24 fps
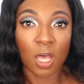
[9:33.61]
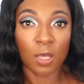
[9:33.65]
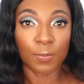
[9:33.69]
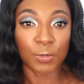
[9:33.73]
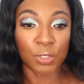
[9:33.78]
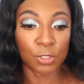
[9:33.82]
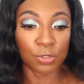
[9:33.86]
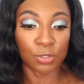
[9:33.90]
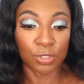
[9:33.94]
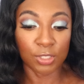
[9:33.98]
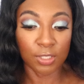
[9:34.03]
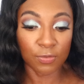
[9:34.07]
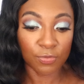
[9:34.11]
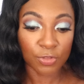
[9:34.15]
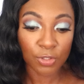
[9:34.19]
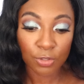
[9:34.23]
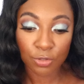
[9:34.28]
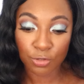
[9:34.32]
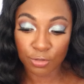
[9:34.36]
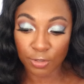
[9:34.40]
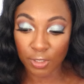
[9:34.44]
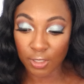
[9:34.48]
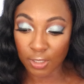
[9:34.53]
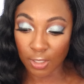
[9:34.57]
I'm going to leave
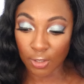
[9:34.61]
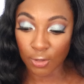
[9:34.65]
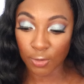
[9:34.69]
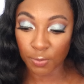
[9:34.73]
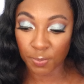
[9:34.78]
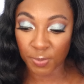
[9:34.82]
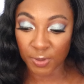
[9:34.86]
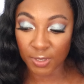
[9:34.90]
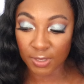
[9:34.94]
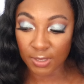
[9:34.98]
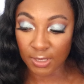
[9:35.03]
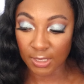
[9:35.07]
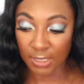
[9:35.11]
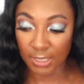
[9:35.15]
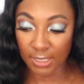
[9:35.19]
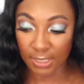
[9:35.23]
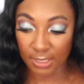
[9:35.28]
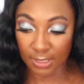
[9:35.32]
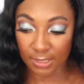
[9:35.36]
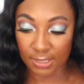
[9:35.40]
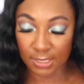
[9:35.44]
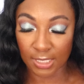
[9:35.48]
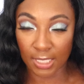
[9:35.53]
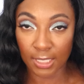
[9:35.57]
the trunk open.
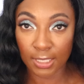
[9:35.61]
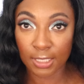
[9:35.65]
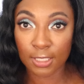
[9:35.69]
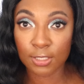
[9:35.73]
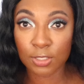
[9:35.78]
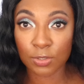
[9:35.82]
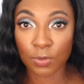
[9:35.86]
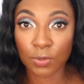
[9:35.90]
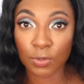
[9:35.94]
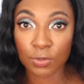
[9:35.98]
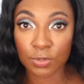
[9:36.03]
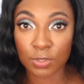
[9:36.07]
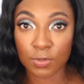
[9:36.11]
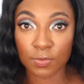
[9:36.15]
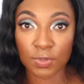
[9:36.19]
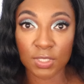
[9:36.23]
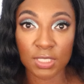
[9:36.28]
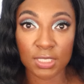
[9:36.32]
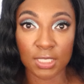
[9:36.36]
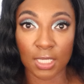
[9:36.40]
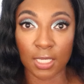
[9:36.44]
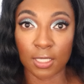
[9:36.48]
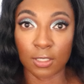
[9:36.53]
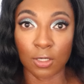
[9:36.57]
He can take his groceries,